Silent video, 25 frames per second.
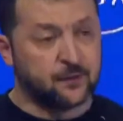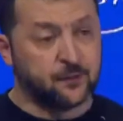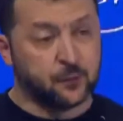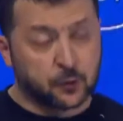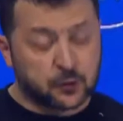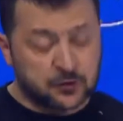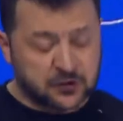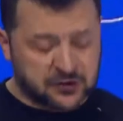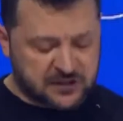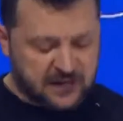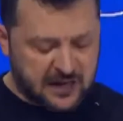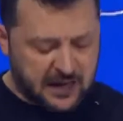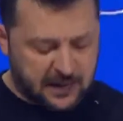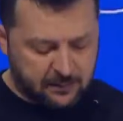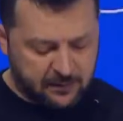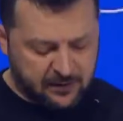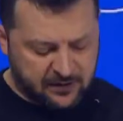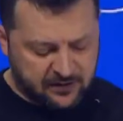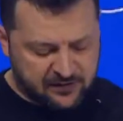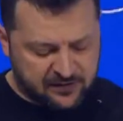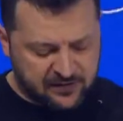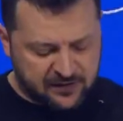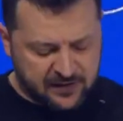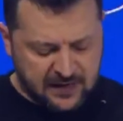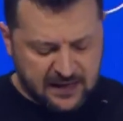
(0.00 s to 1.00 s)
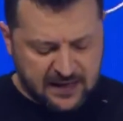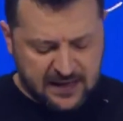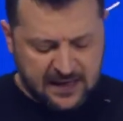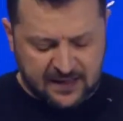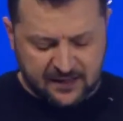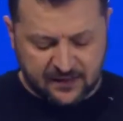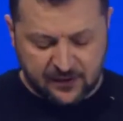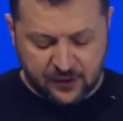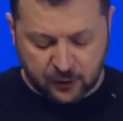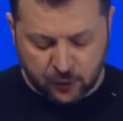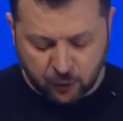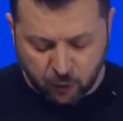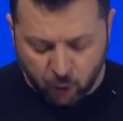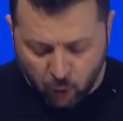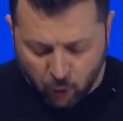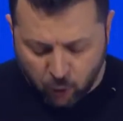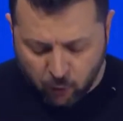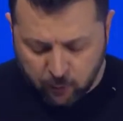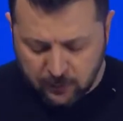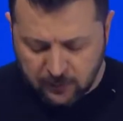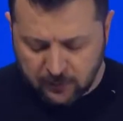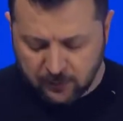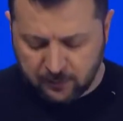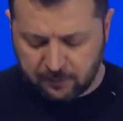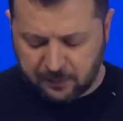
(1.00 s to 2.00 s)
the first summit, the
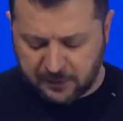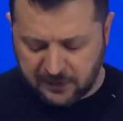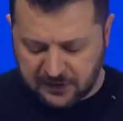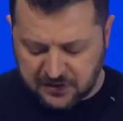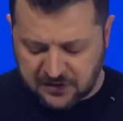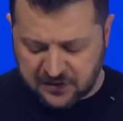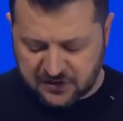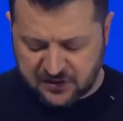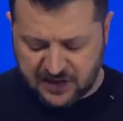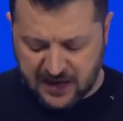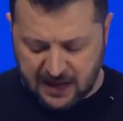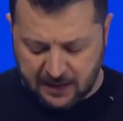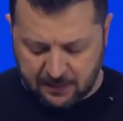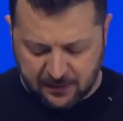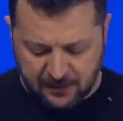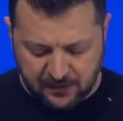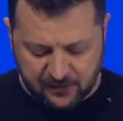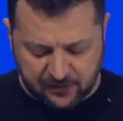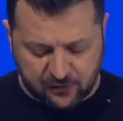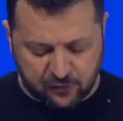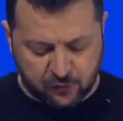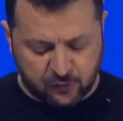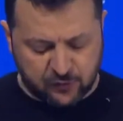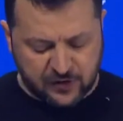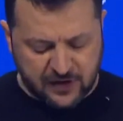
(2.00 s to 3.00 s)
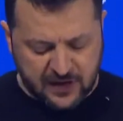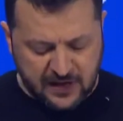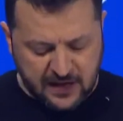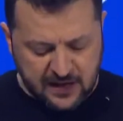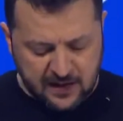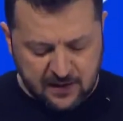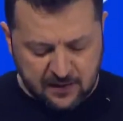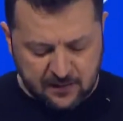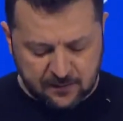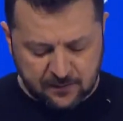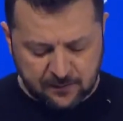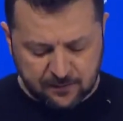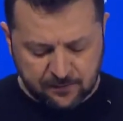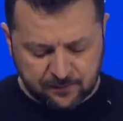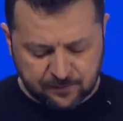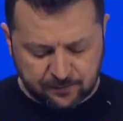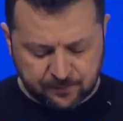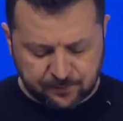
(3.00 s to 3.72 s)
Global Peace Summit. Today,